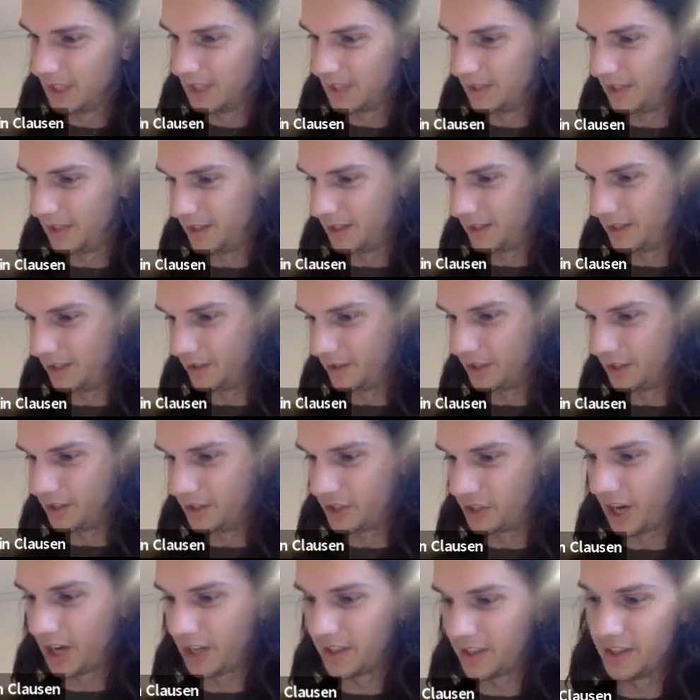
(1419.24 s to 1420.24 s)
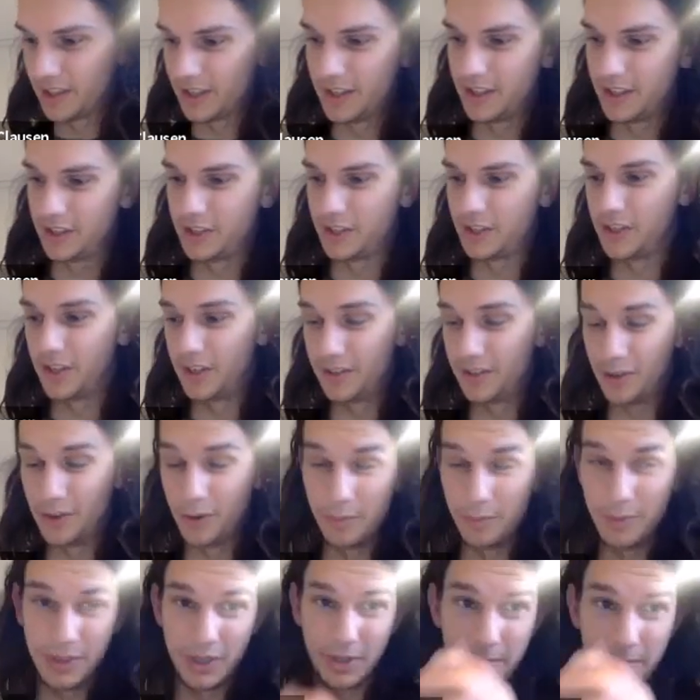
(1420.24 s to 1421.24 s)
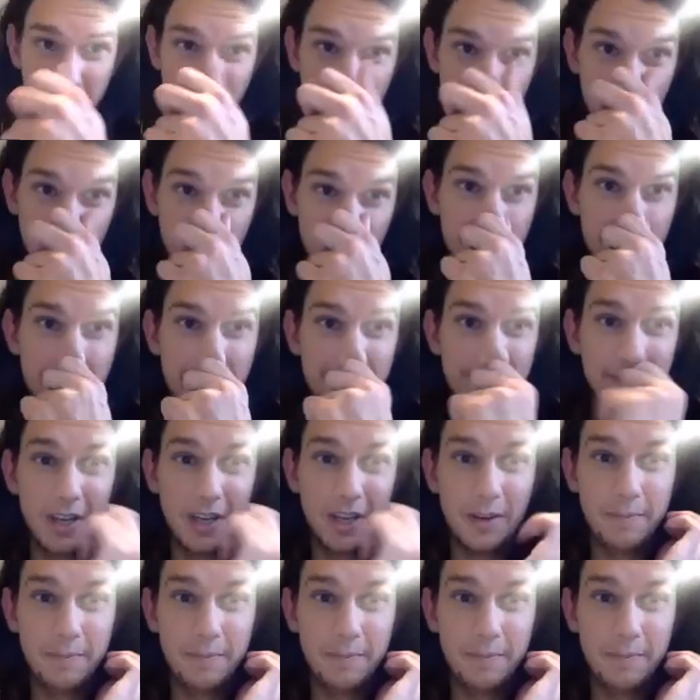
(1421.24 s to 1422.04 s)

that you can check the condition on homotopy groups,